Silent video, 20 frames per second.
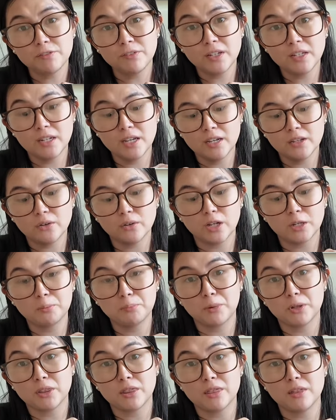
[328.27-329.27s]
feeding, you can
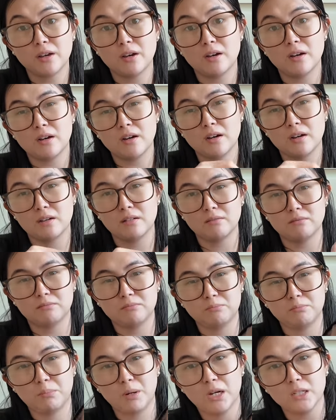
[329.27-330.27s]
put the
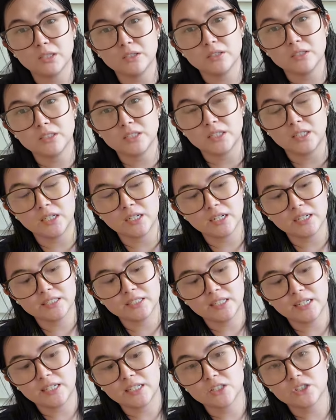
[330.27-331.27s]
bottles here
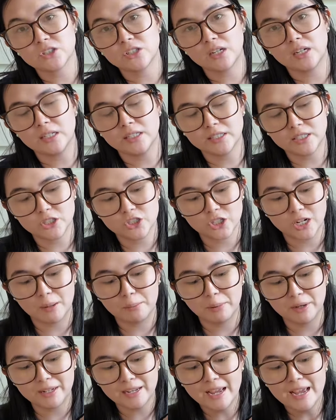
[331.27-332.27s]
kasi insulated siya.
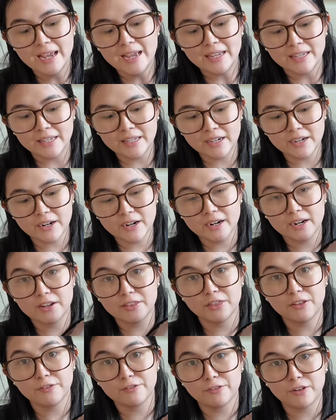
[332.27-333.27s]
But here
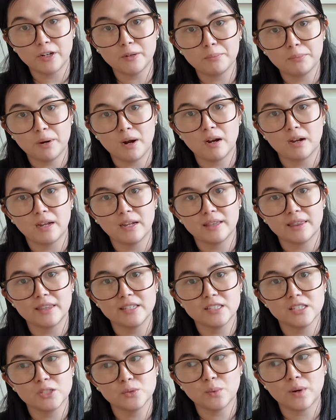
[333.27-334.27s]
in the front pocket,
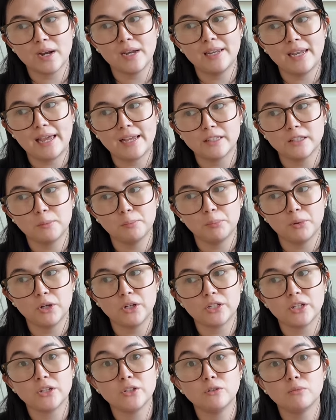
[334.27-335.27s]
this is where I like to
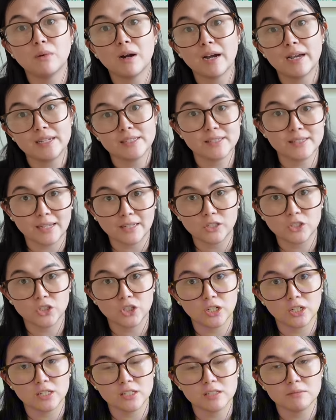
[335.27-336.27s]
put yung mga
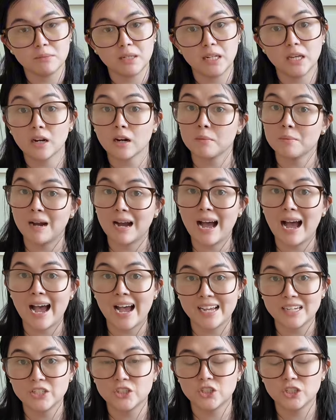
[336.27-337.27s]
essentials, meaning her mga
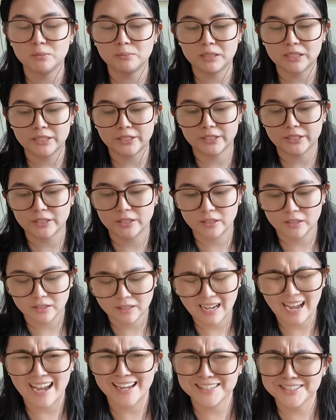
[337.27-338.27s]
hygiene material,
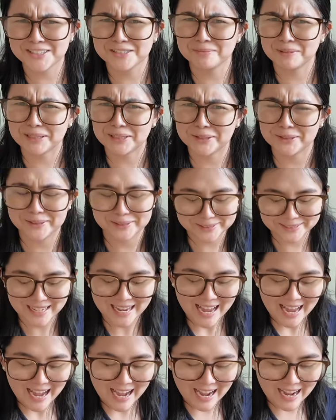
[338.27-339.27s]
hygiene materials,
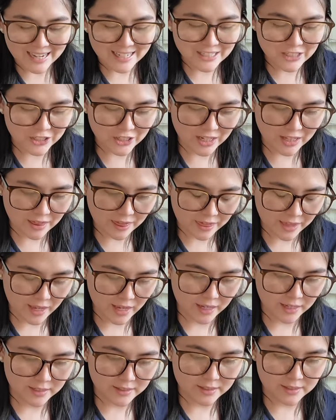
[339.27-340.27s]
hygiene
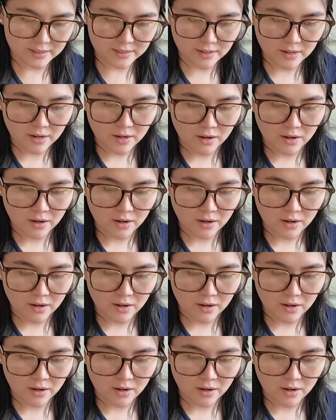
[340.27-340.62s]
things.